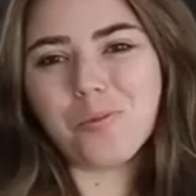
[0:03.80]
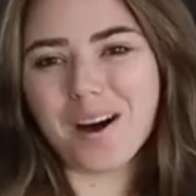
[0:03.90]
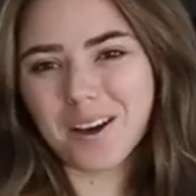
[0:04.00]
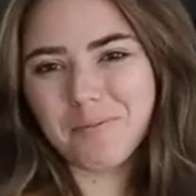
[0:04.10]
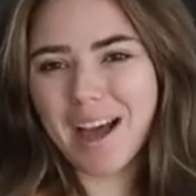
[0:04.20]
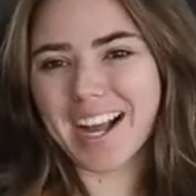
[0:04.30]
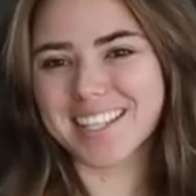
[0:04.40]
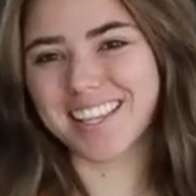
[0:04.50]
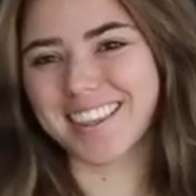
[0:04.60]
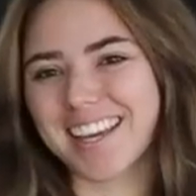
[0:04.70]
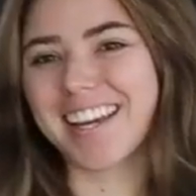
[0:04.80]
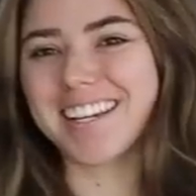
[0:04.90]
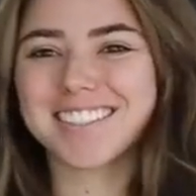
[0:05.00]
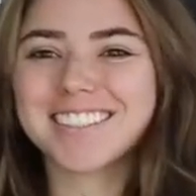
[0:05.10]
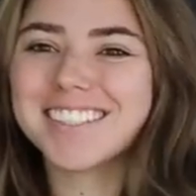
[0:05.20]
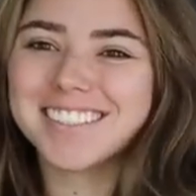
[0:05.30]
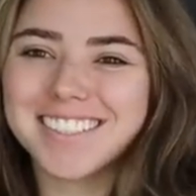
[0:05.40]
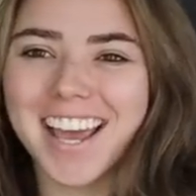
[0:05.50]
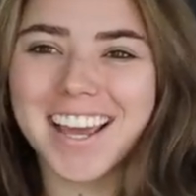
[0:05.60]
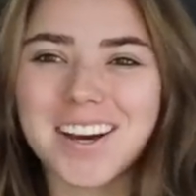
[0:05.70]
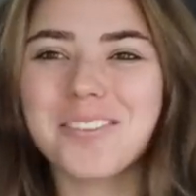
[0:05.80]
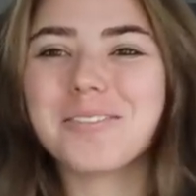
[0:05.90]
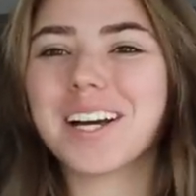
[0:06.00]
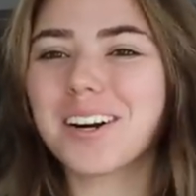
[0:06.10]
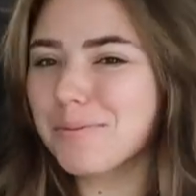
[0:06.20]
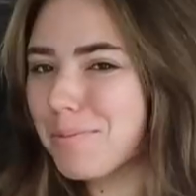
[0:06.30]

Welcome back, siblings. Today we are